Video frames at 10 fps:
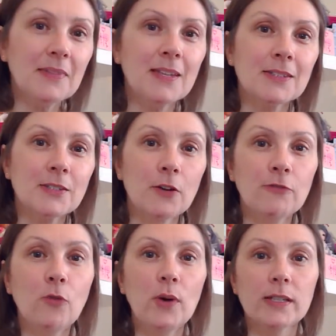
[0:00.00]
So
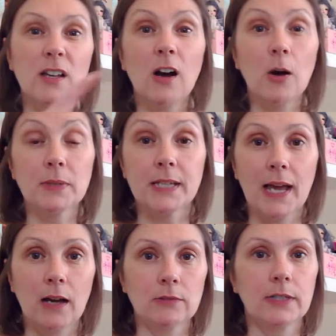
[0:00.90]
Foy is a harbour
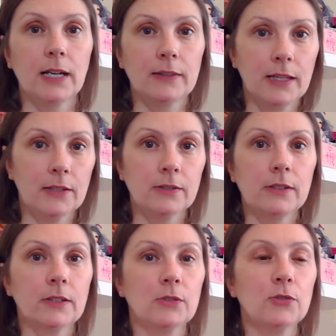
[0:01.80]
town, and then
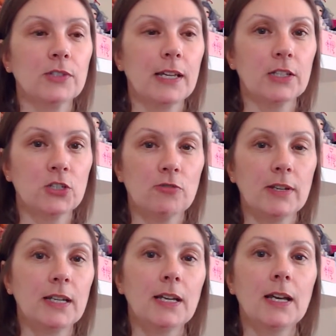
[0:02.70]
across the
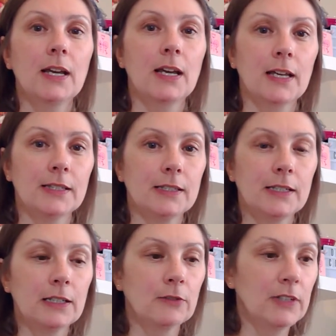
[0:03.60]
estuary there's the
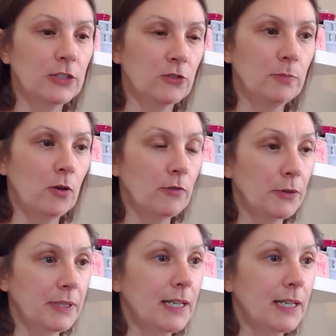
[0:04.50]
little village of Polruan.